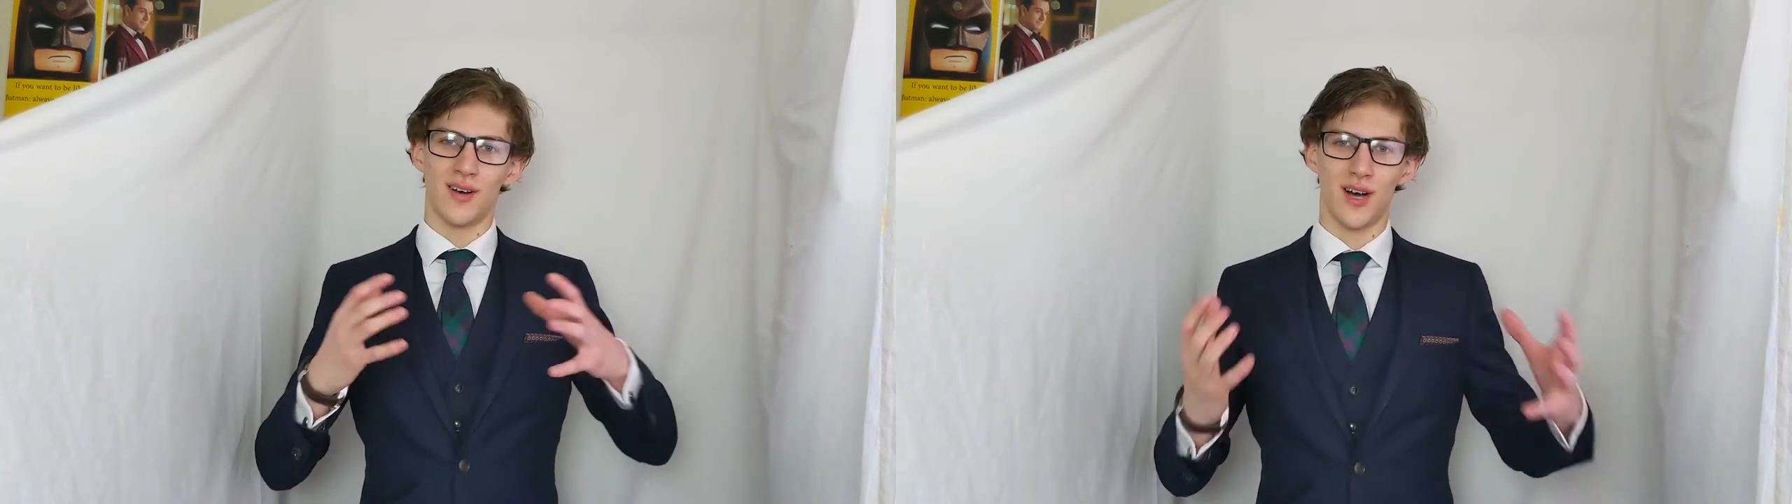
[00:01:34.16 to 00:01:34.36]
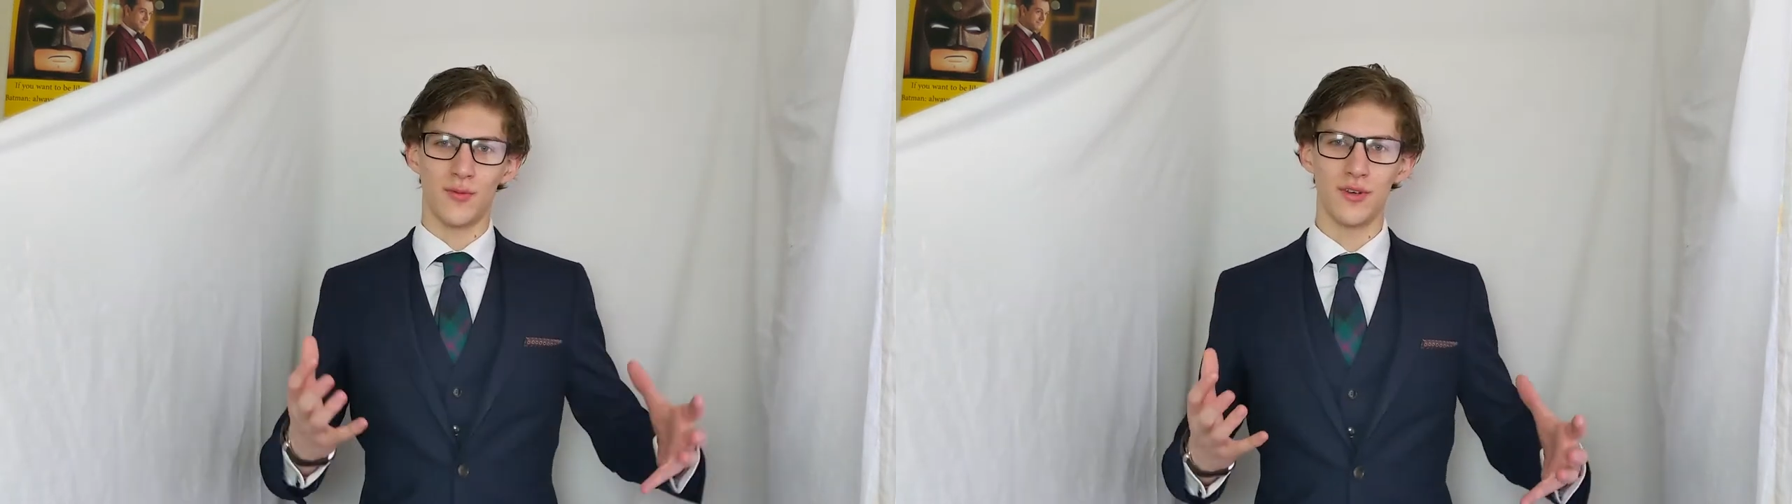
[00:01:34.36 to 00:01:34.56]

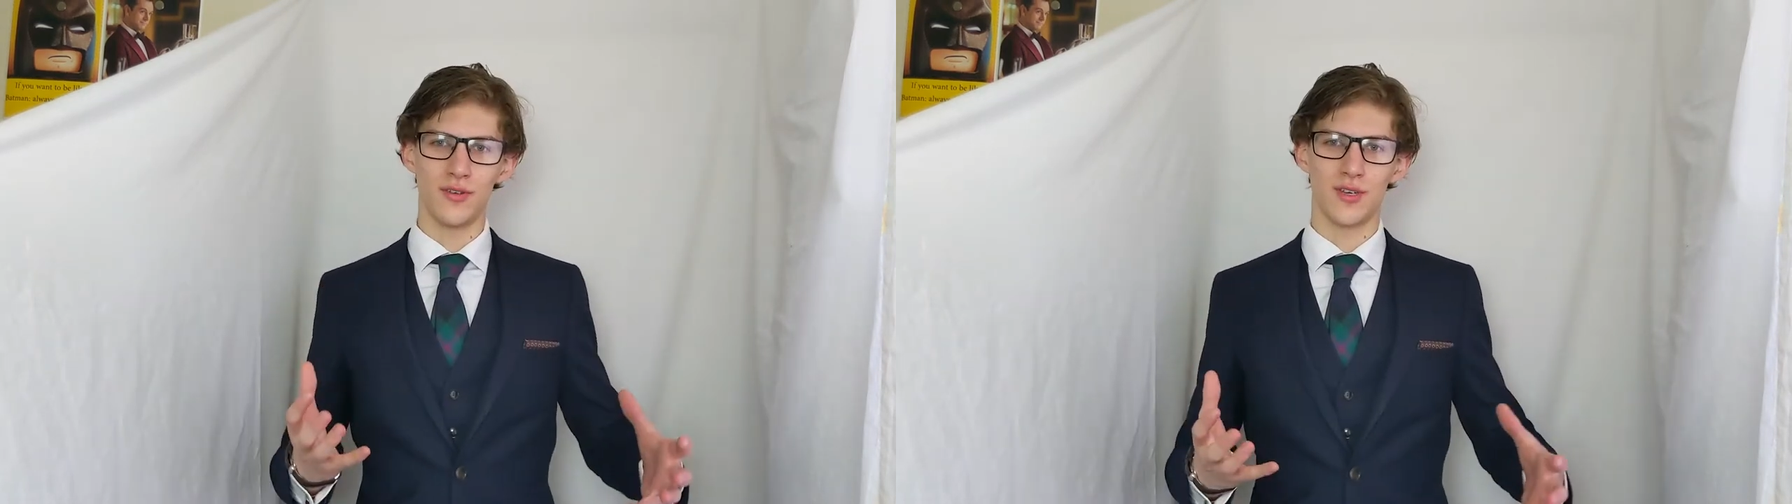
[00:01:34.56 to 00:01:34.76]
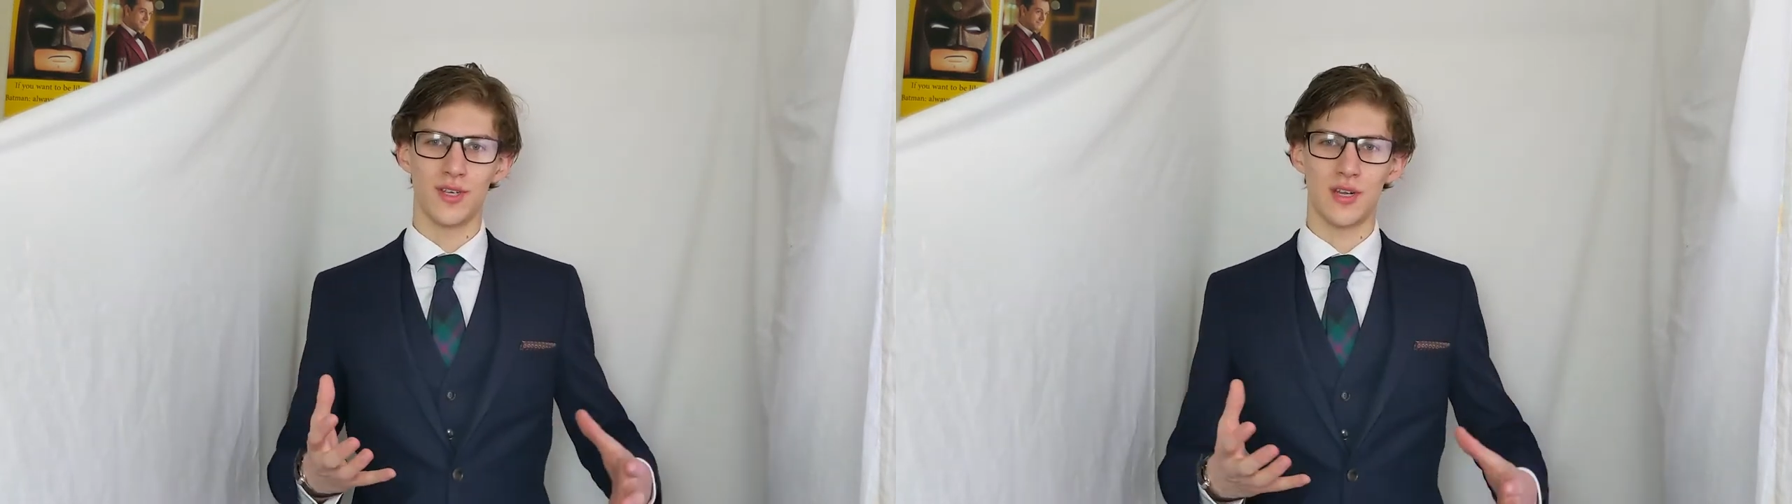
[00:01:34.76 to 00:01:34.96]
I want
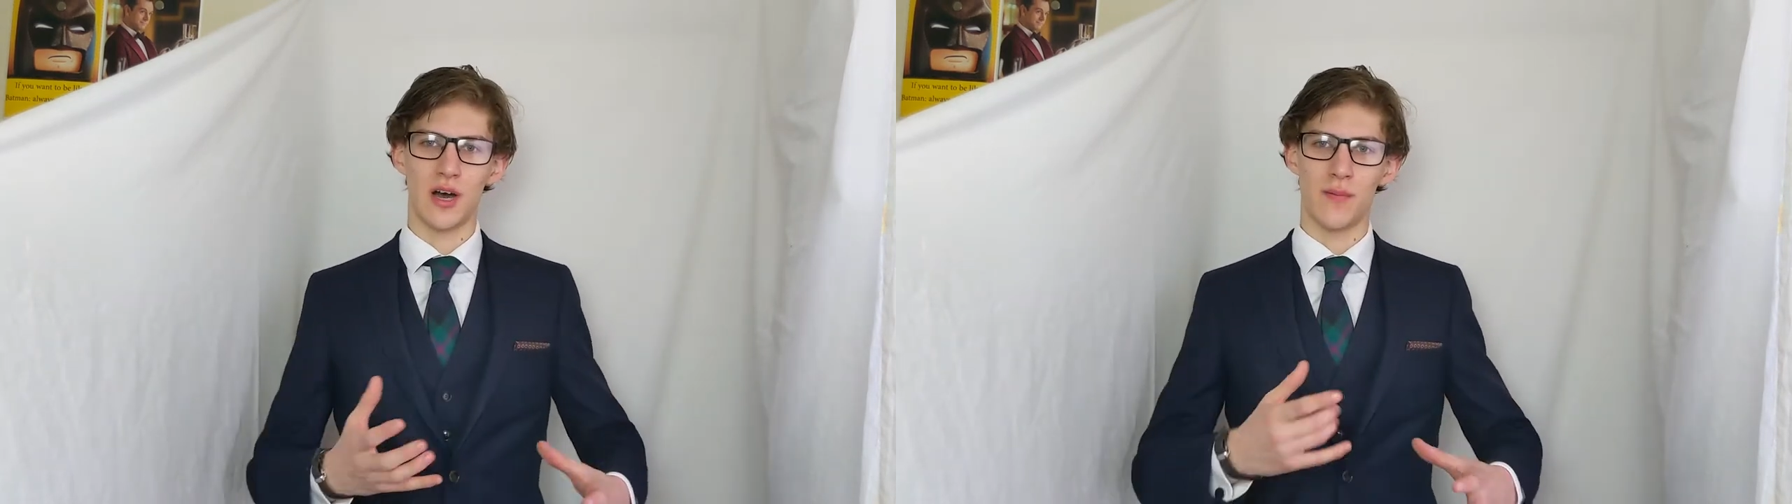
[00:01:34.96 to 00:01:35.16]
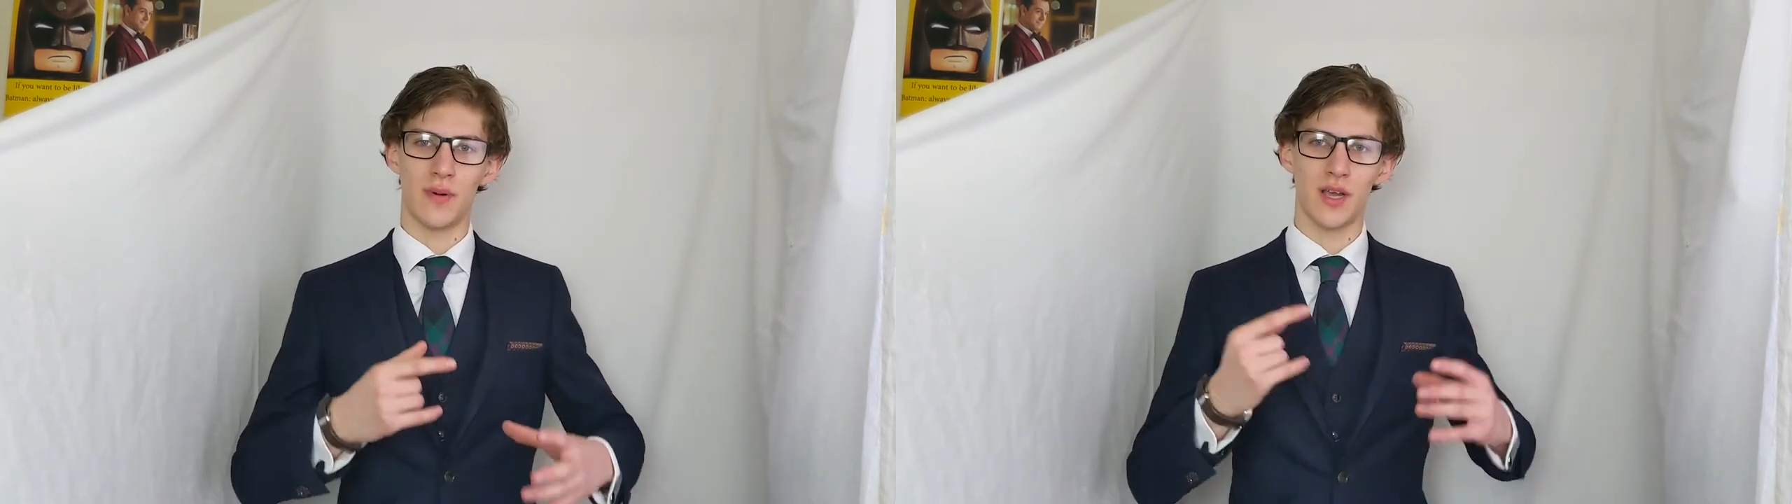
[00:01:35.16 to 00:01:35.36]
you to
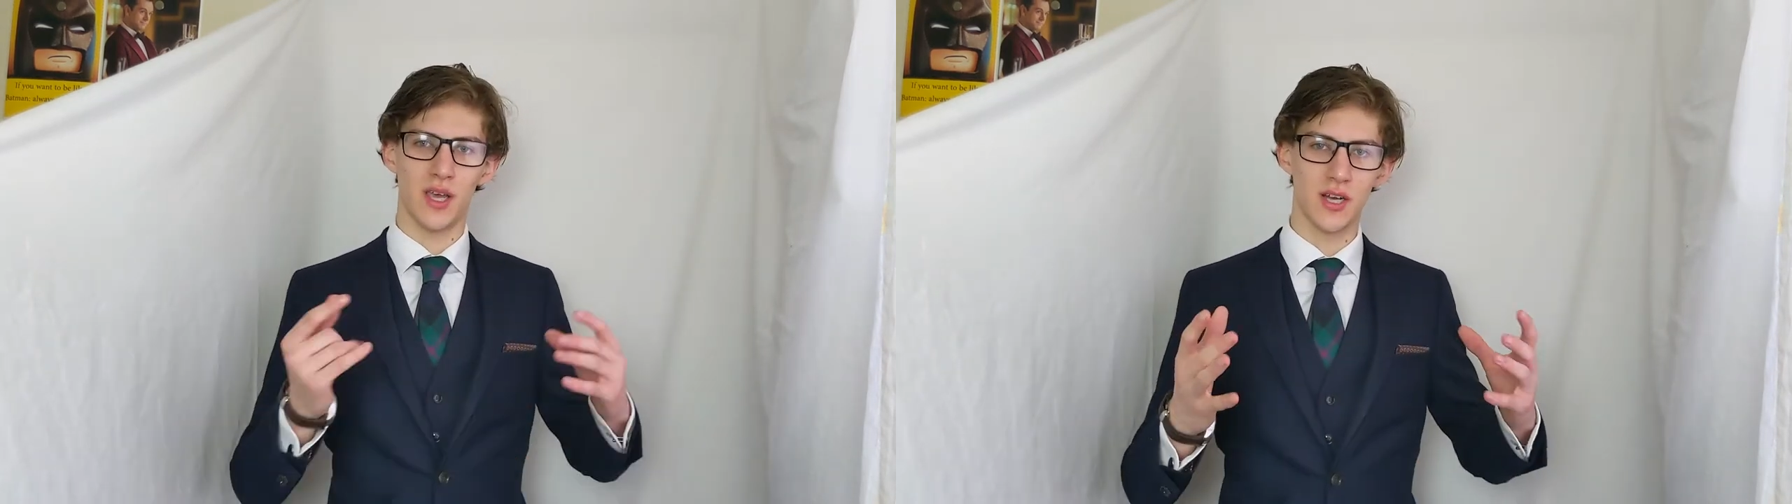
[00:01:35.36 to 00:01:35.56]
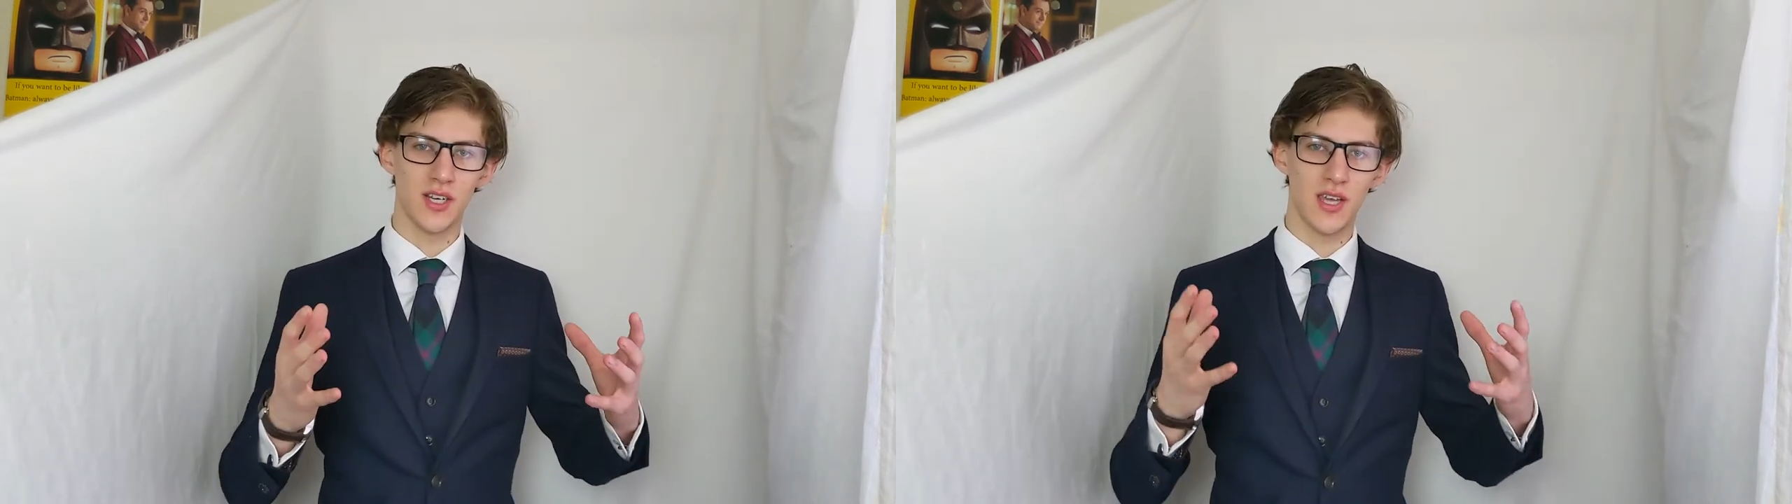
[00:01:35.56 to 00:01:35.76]
start by
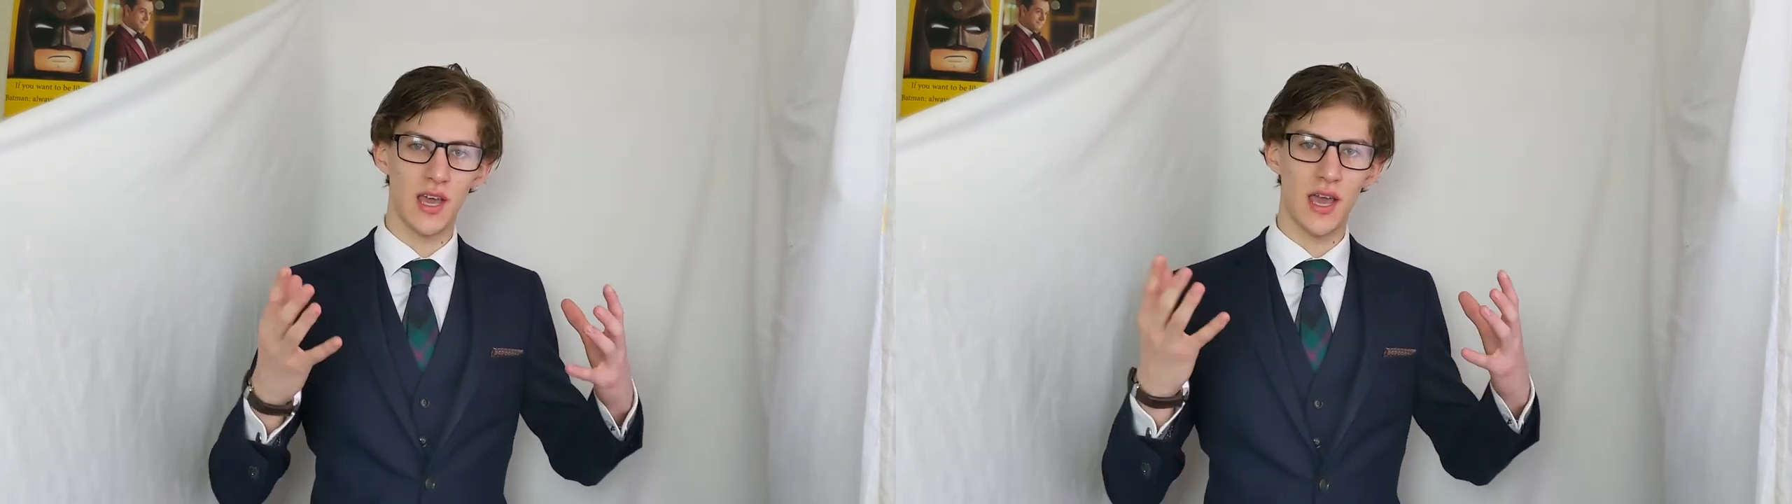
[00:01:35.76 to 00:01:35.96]
cutting